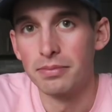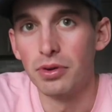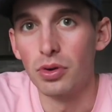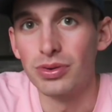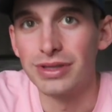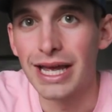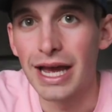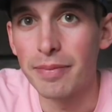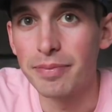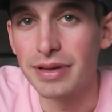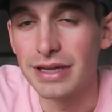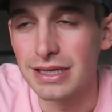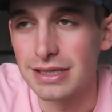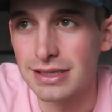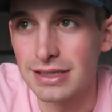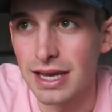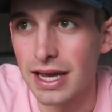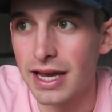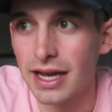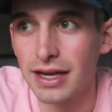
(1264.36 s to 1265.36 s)
But with that being
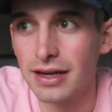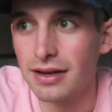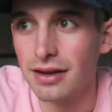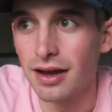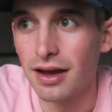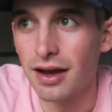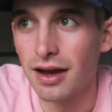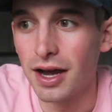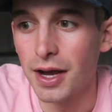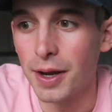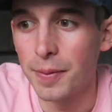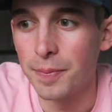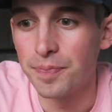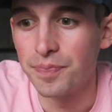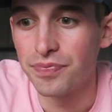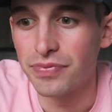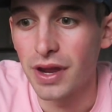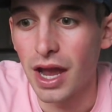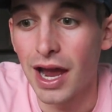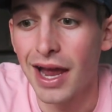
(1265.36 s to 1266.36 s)
said,
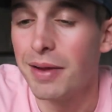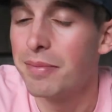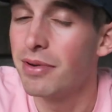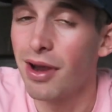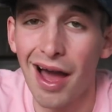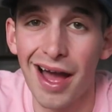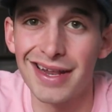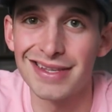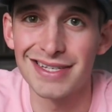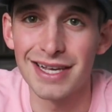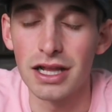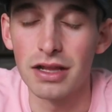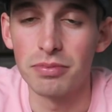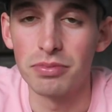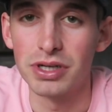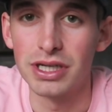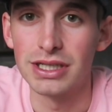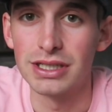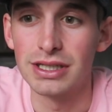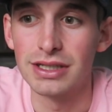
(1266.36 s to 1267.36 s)
um, I am not
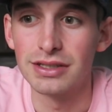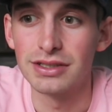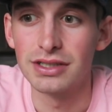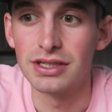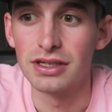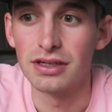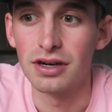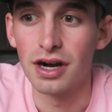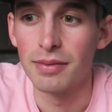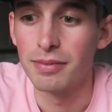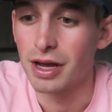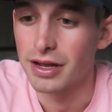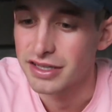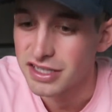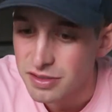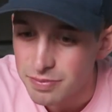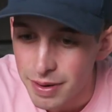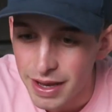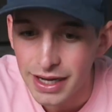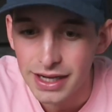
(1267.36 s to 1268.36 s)
celebrating this year. I'm not
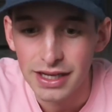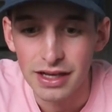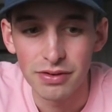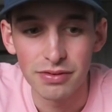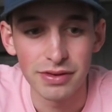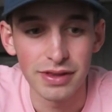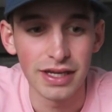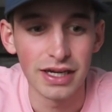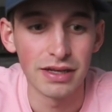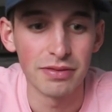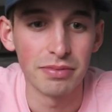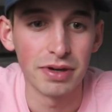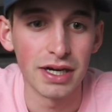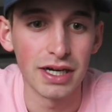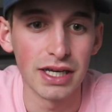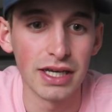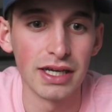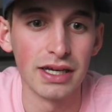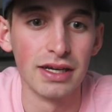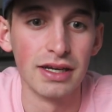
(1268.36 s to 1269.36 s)
spending with
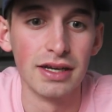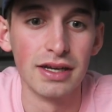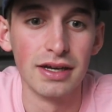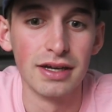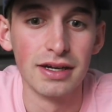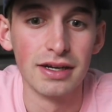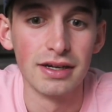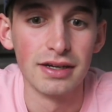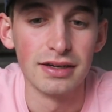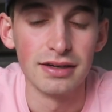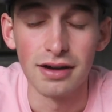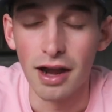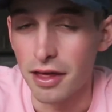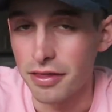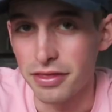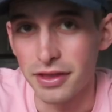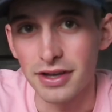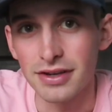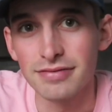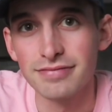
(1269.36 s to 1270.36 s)
anybody,
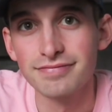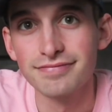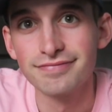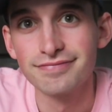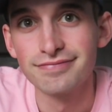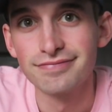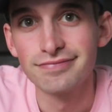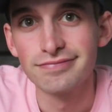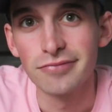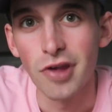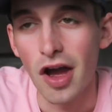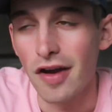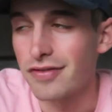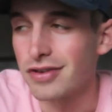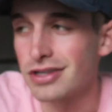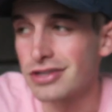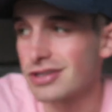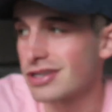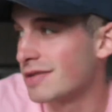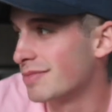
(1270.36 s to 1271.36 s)
nothing.
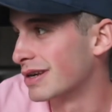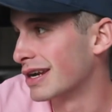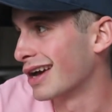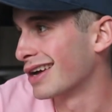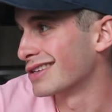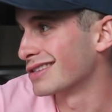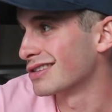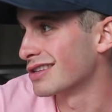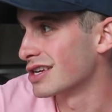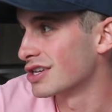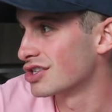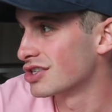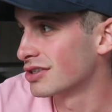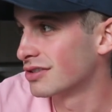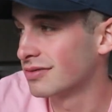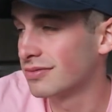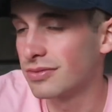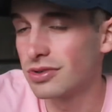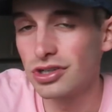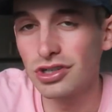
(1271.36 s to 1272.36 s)
Obviously, I'm in
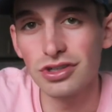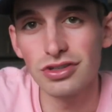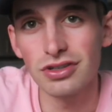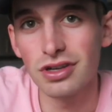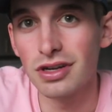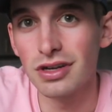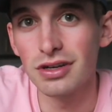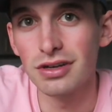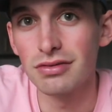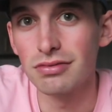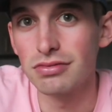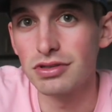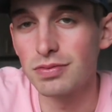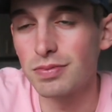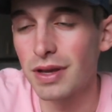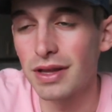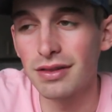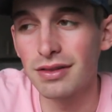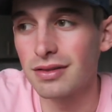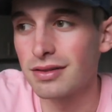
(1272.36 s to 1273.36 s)
isolation. We're just gonna
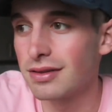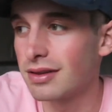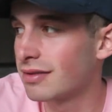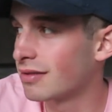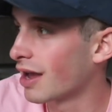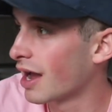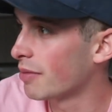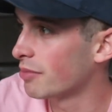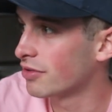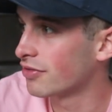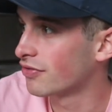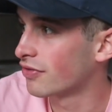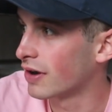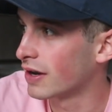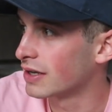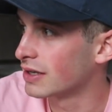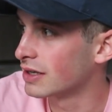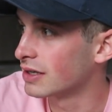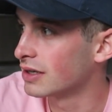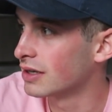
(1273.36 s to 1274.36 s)
spend the time with
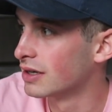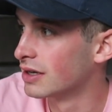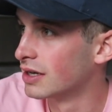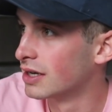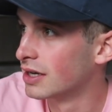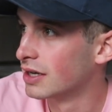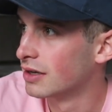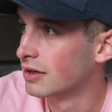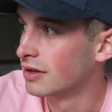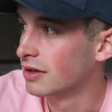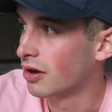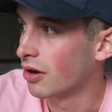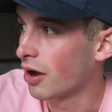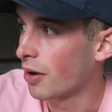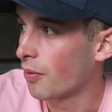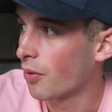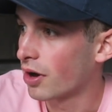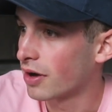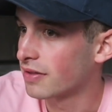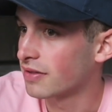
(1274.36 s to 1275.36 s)
Frankie. You know, I
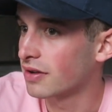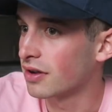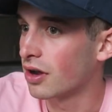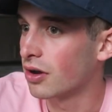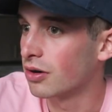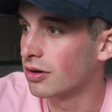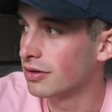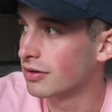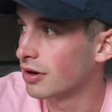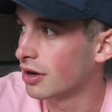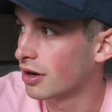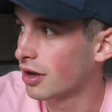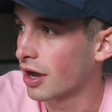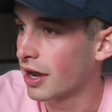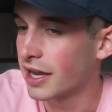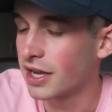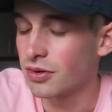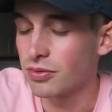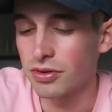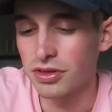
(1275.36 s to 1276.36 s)
wanted to go out on a
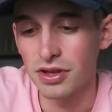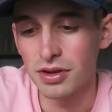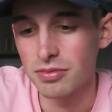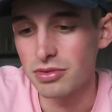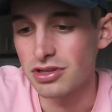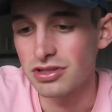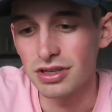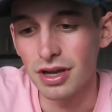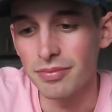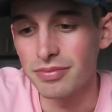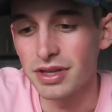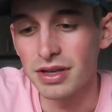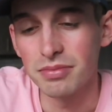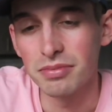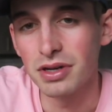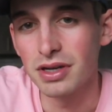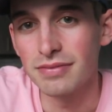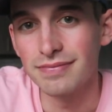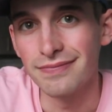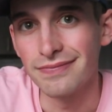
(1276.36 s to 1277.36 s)
hike with him or something,
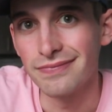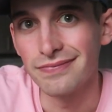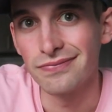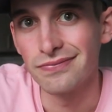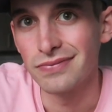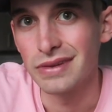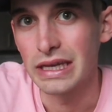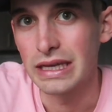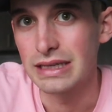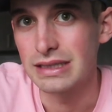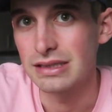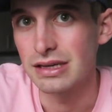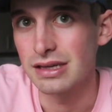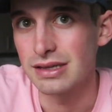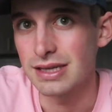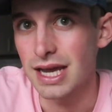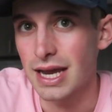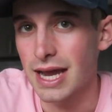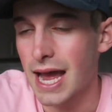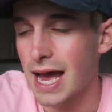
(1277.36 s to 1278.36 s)
but he still
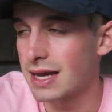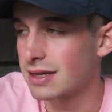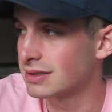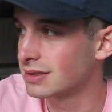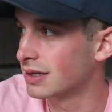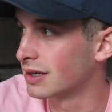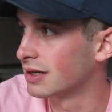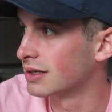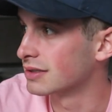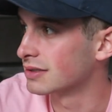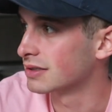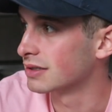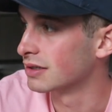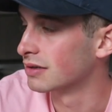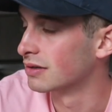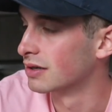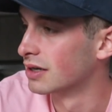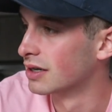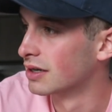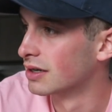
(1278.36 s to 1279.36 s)
has that cast on, so